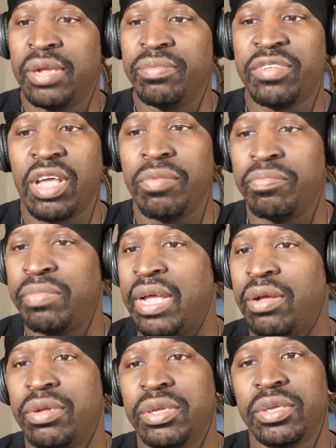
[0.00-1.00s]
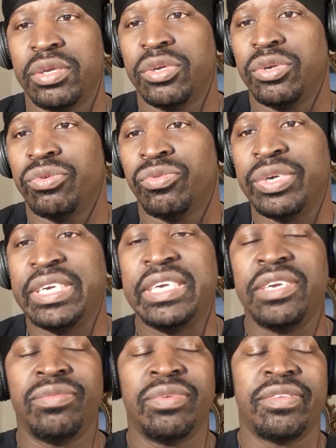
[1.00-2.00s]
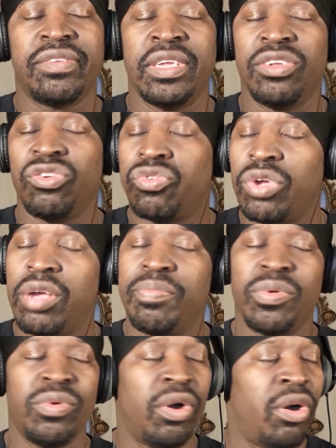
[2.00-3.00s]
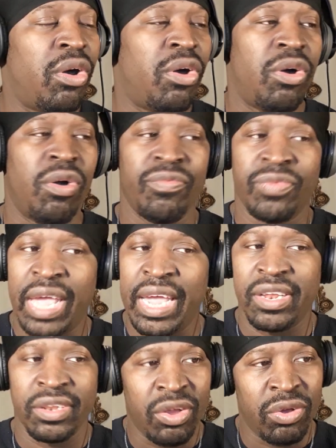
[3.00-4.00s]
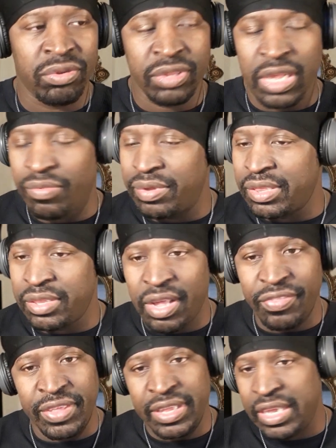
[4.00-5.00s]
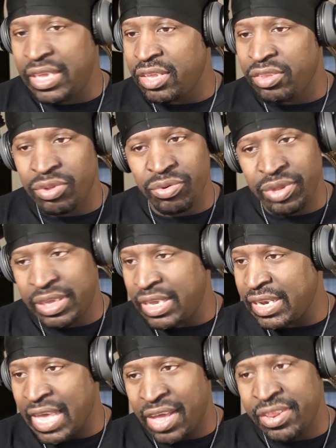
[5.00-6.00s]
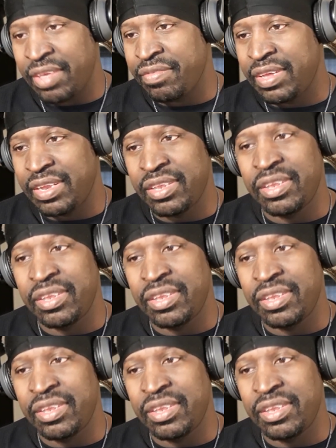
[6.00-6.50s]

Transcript: I'm talking about Reed was in trouble all night long. There was nothing he can do to get out of it.